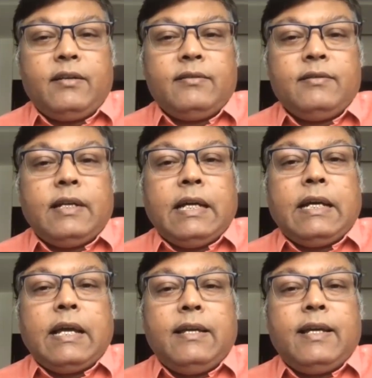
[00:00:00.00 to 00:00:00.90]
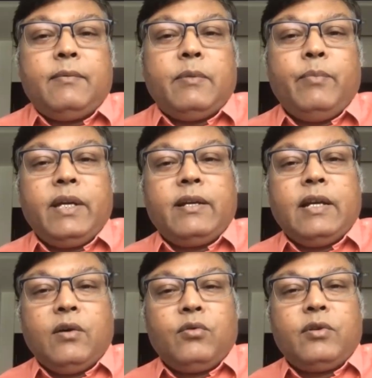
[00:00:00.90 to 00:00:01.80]
And I have a big
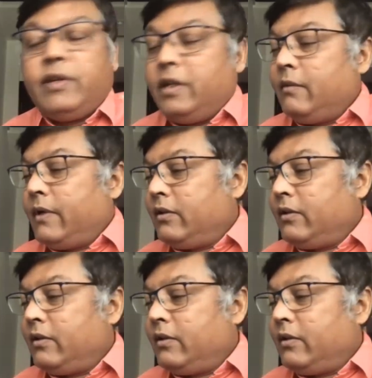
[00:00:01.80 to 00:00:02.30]
doubt, even the